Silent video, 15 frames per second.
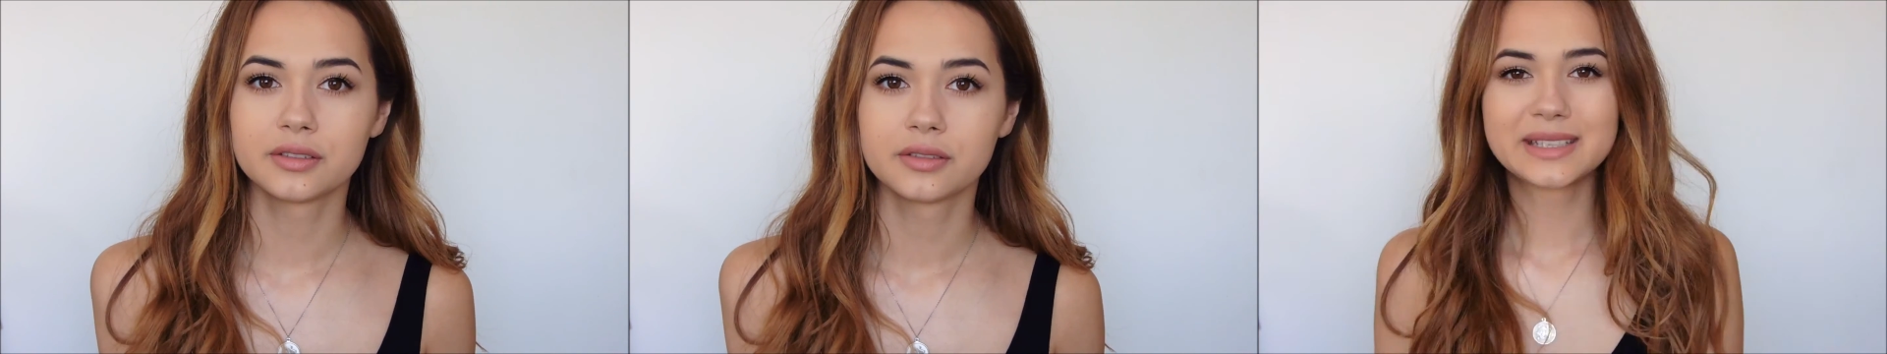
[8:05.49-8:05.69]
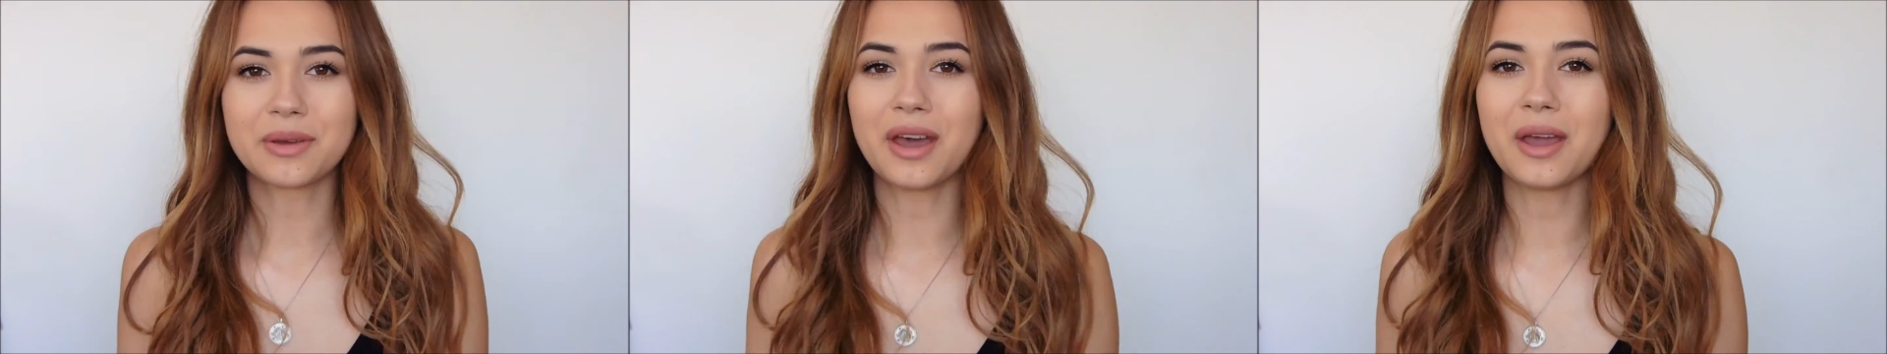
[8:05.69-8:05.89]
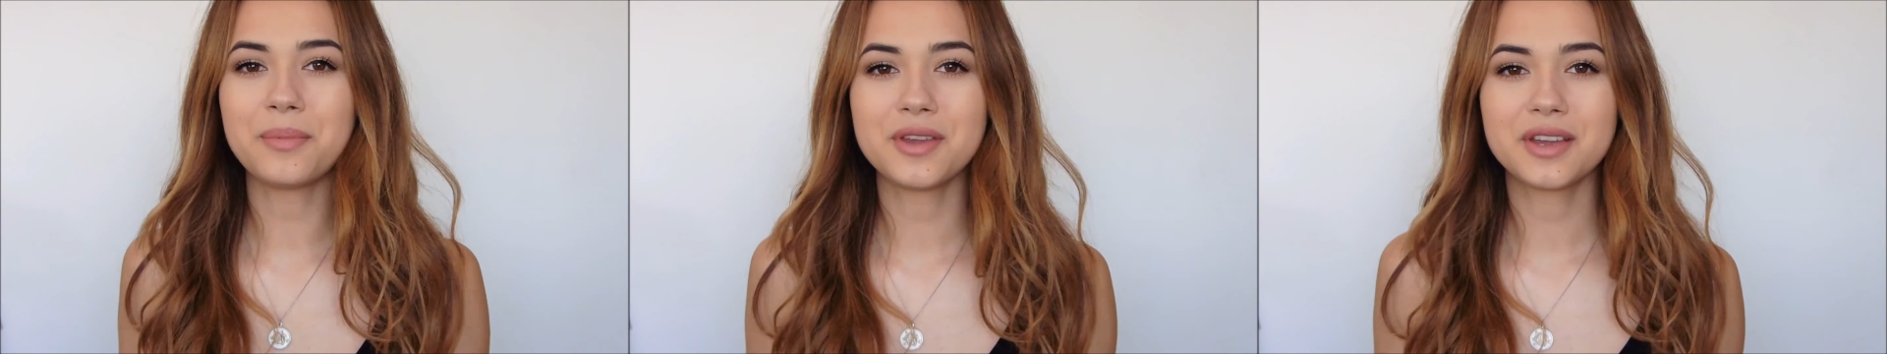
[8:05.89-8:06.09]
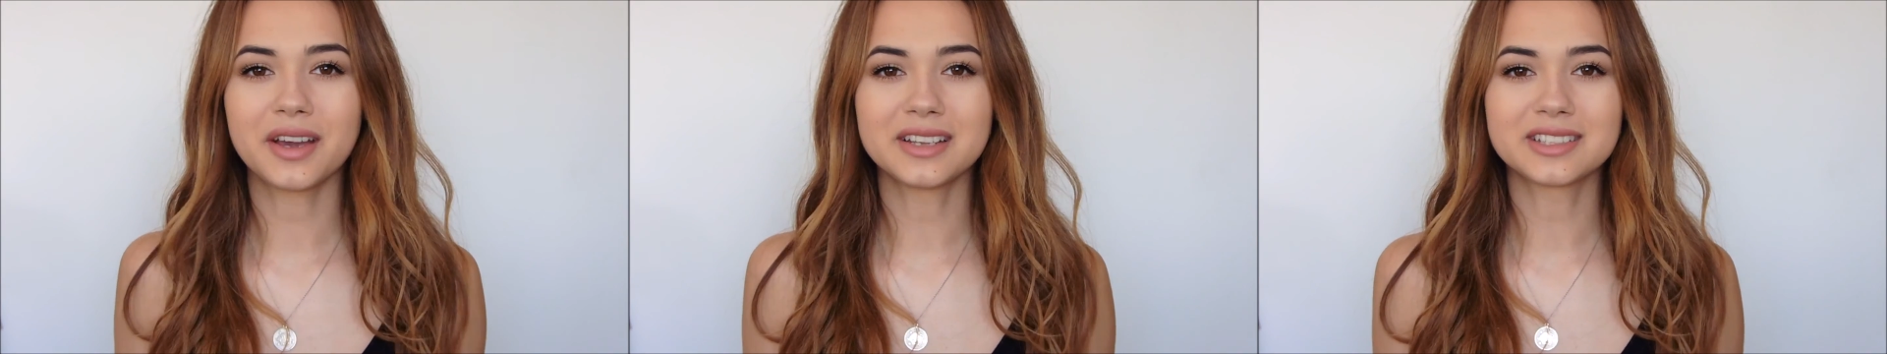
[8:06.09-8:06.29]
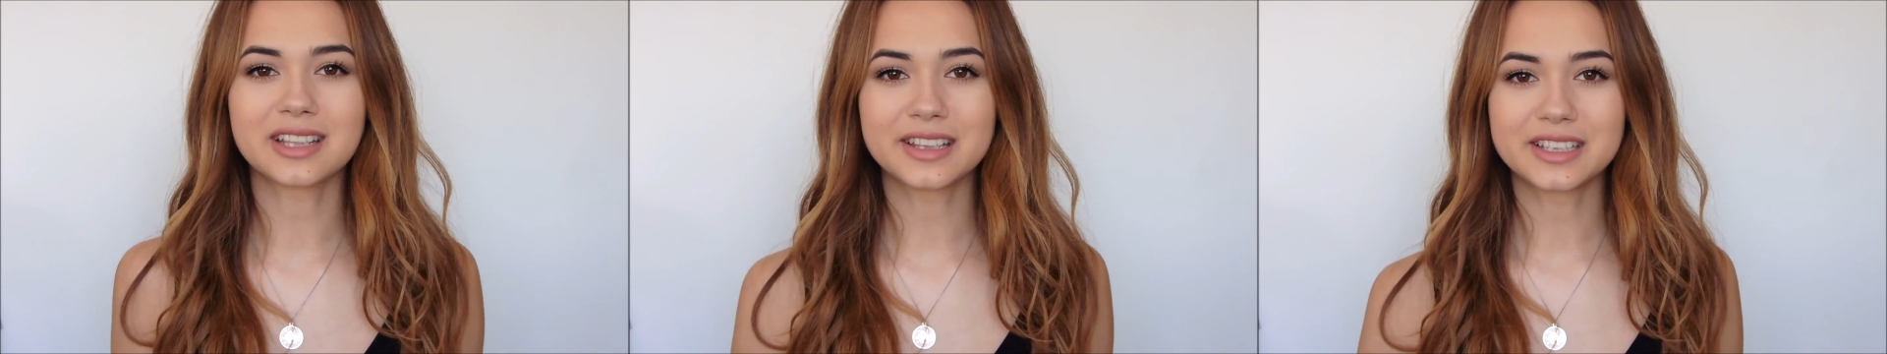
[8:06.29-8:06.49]
So I hope you
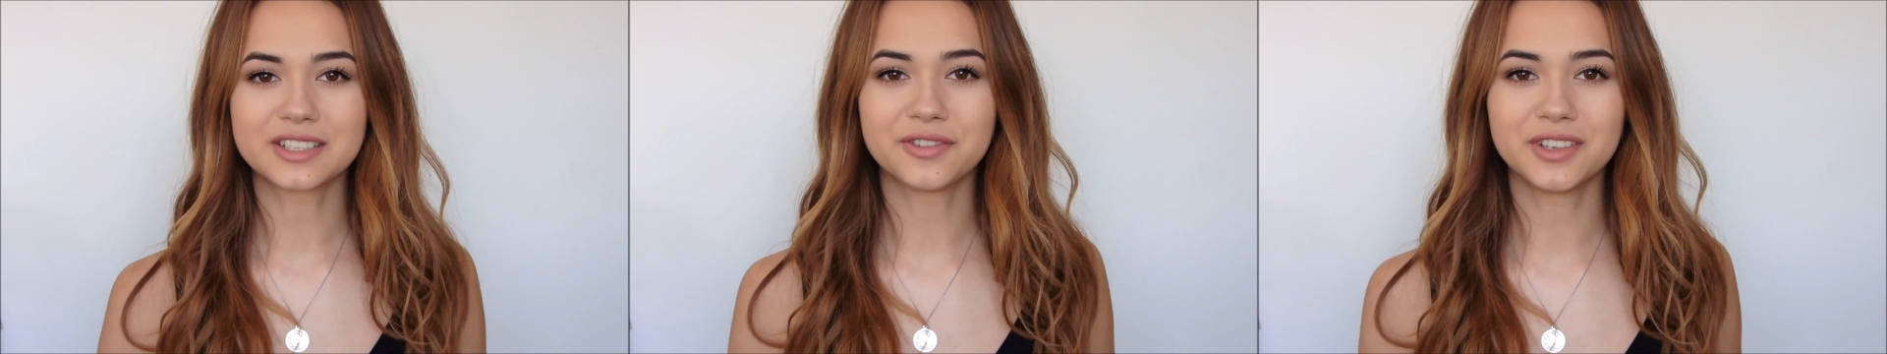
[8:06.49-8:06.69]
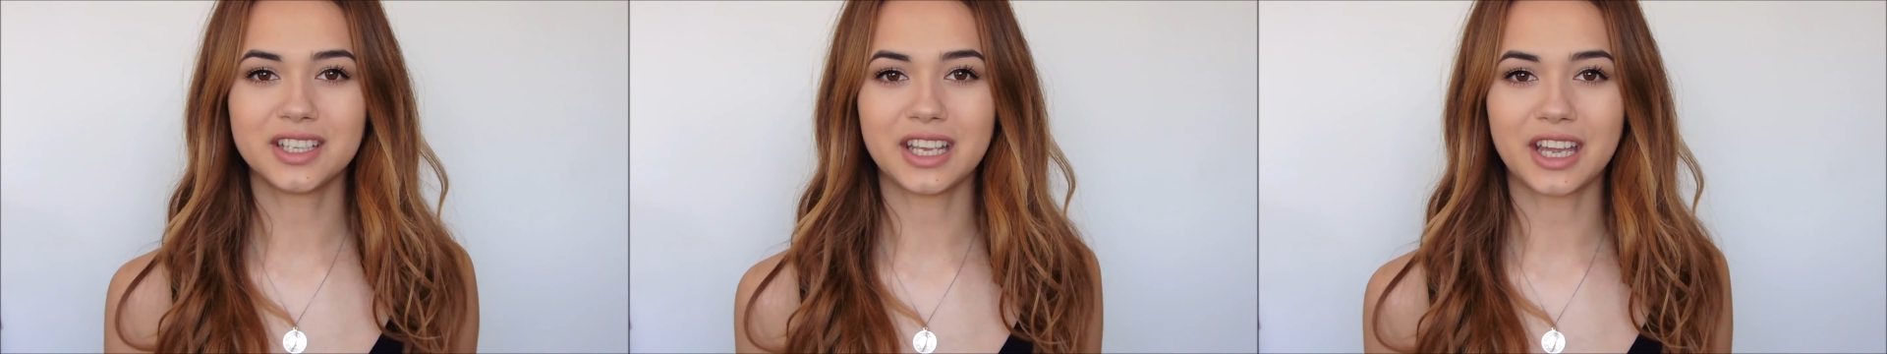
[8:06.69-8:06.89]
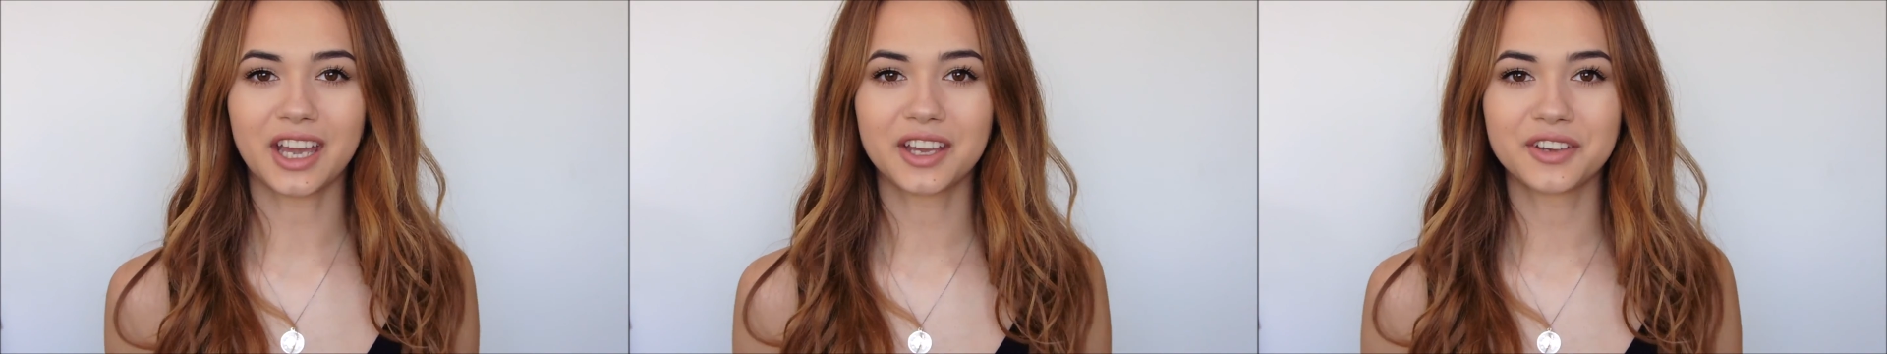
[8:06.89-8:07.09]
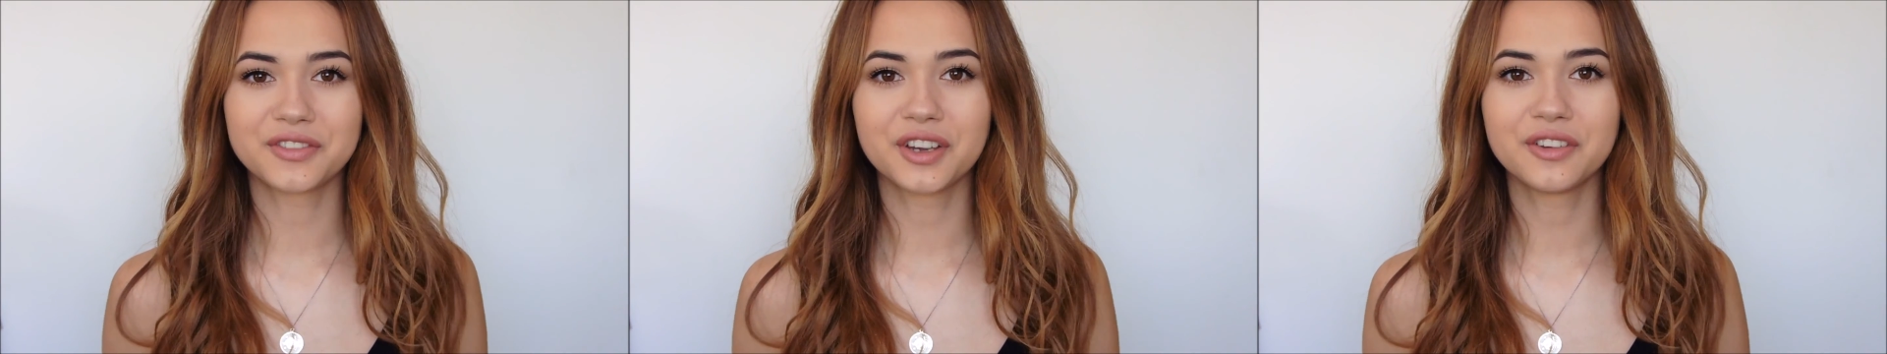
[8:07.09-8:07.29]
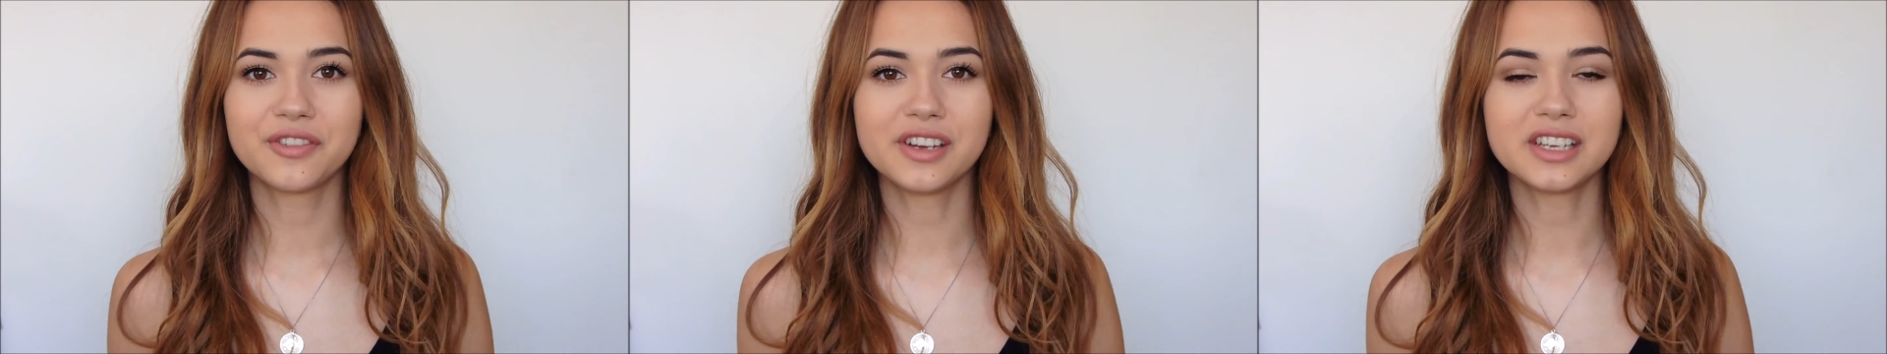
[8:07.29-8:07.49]
guys like this video.
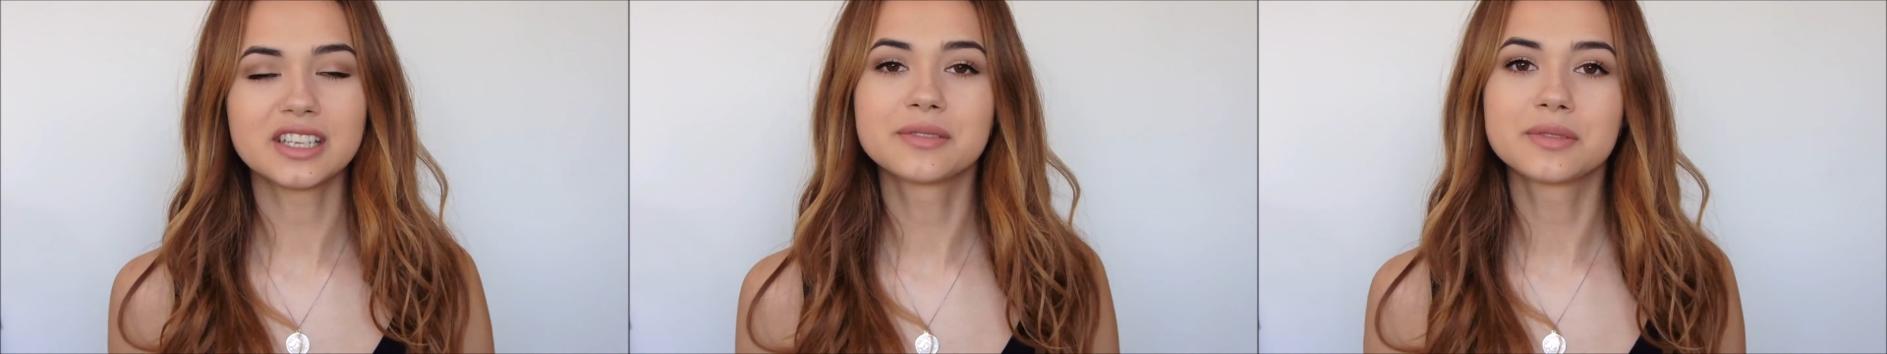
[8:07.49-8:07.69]
Feel free to